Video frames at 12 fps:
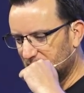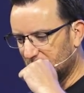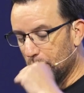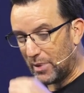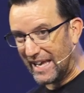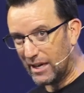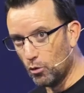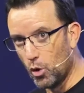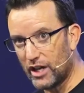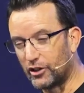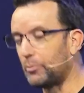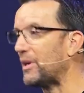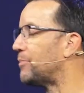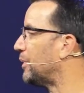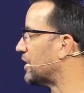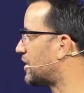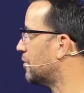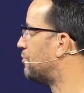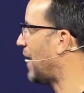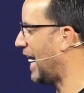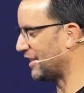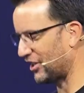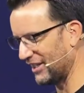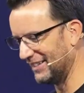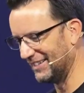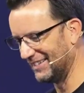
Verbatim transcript: Being with people is compassion.